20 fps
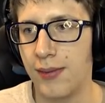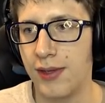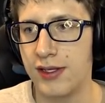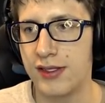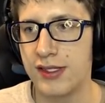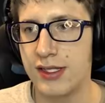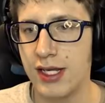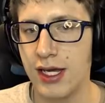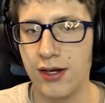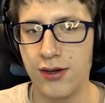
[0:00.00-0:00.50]

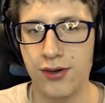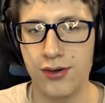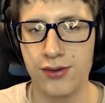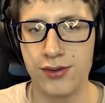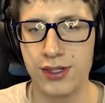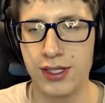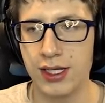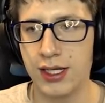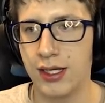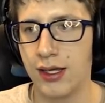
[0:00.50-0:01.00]
It's now
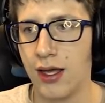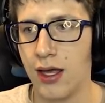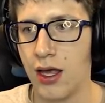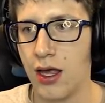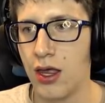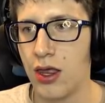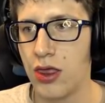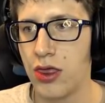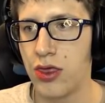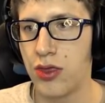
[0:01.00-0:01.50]
only
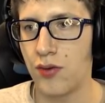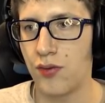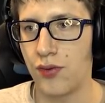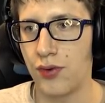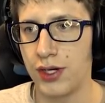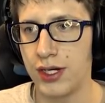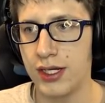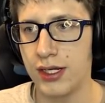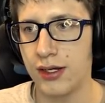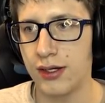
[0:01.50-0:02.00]

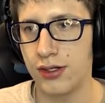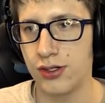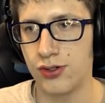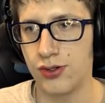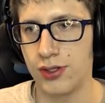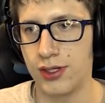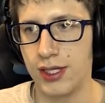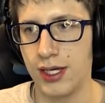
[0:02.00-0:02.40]
three hundred